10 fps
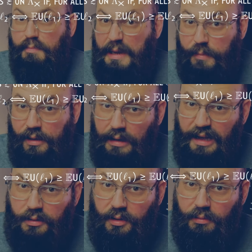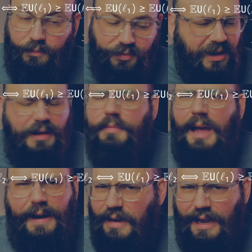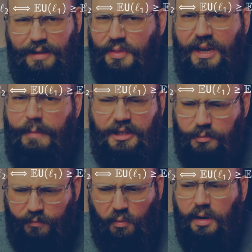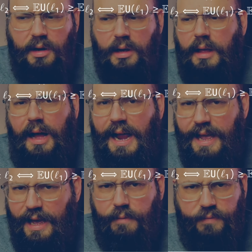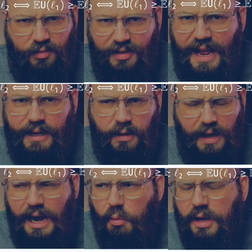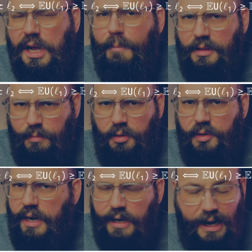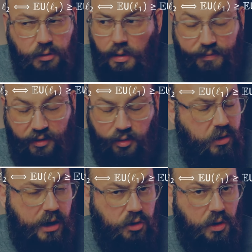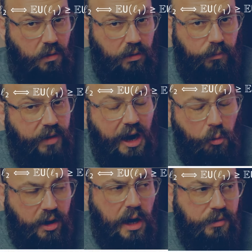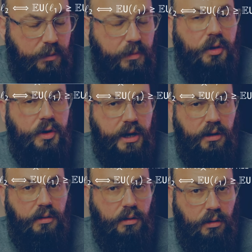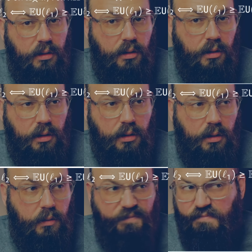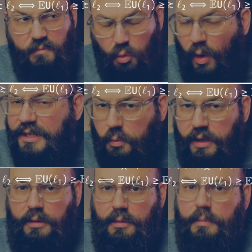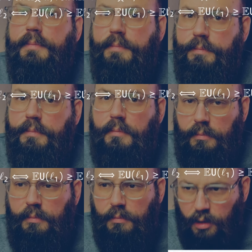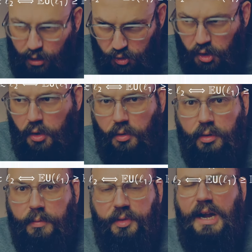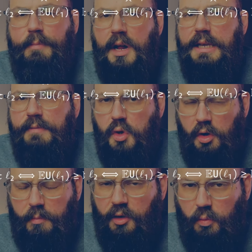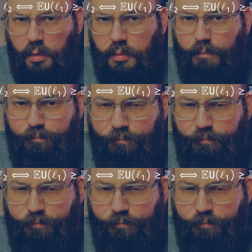Maybe, I don't know. I, I, I think I mentioned this before. I have this nagging, I wake up in the middle of the night. I sw this is not a joke. I wake up in the middle of the night, twice a week, concerned that I'm not giving you your money's worth.